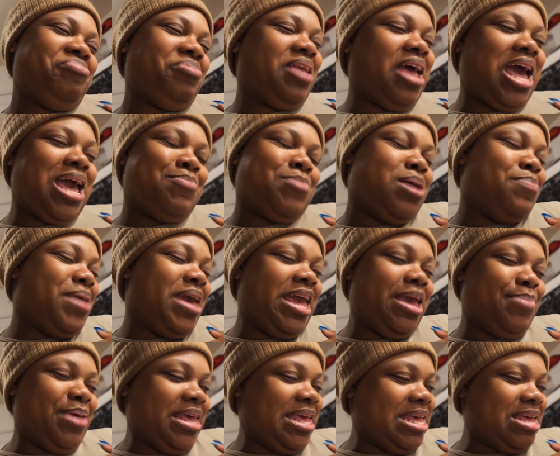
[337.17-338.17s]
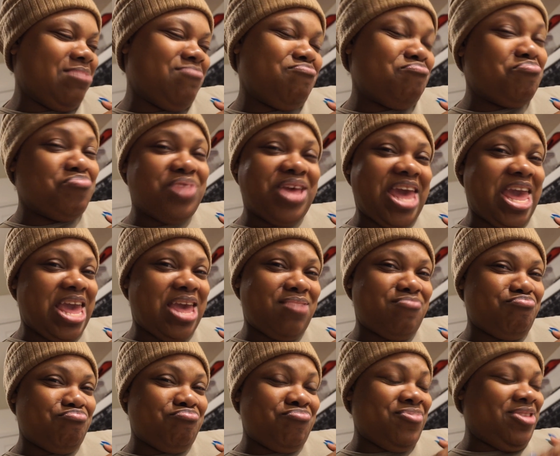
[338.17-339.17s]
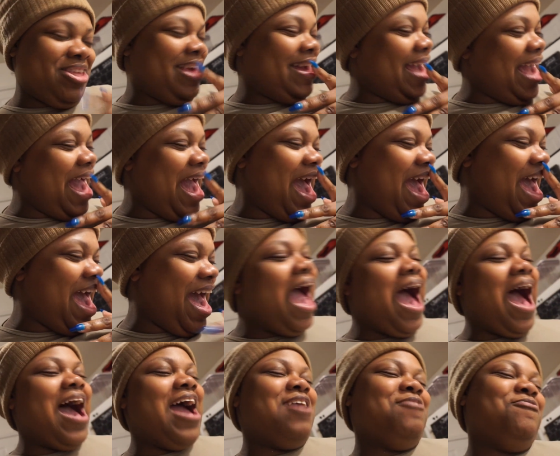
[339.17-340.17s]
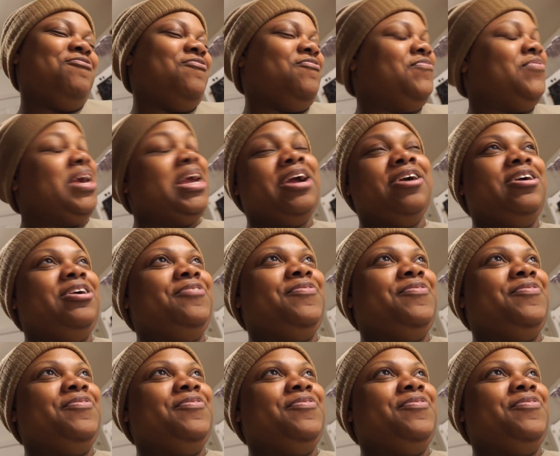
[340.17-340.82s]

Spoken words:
I'm a baby, okay? I'm very,